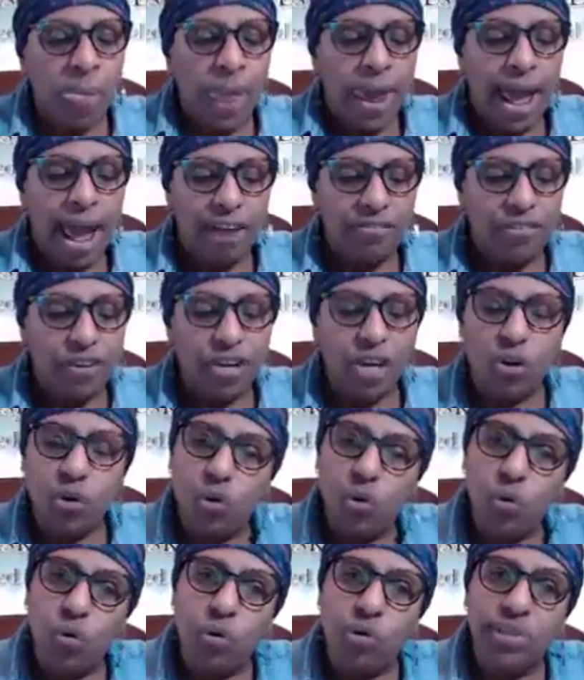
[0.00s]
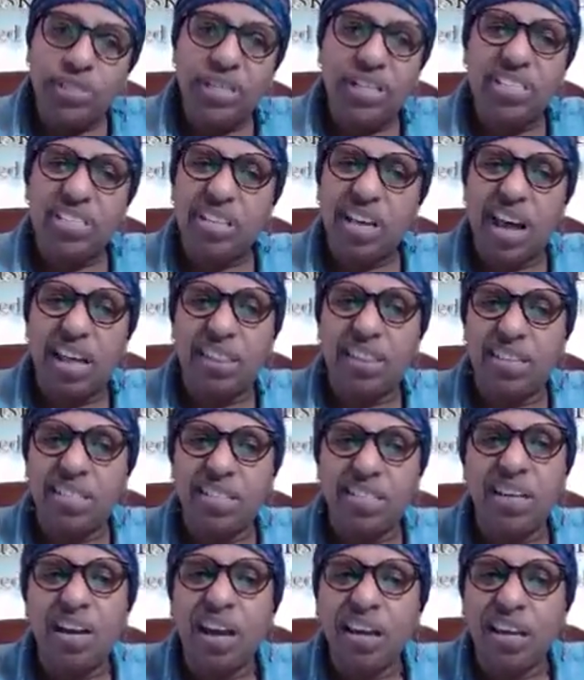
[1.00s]
After it cools, it's got this
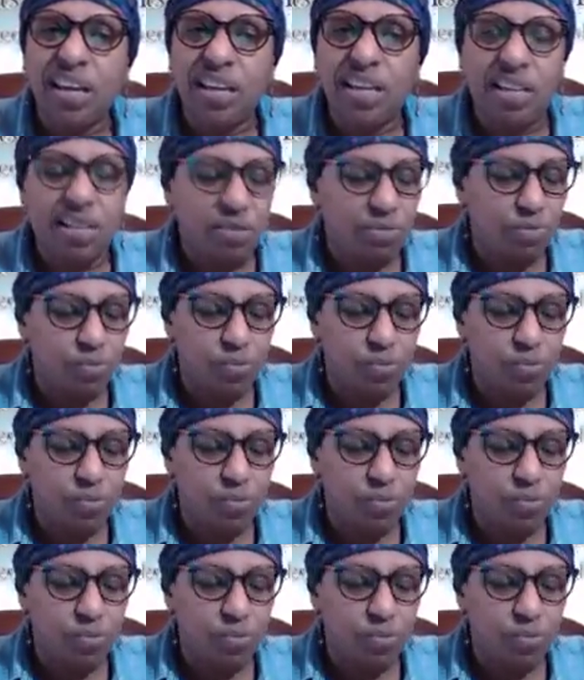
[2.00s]
yucky,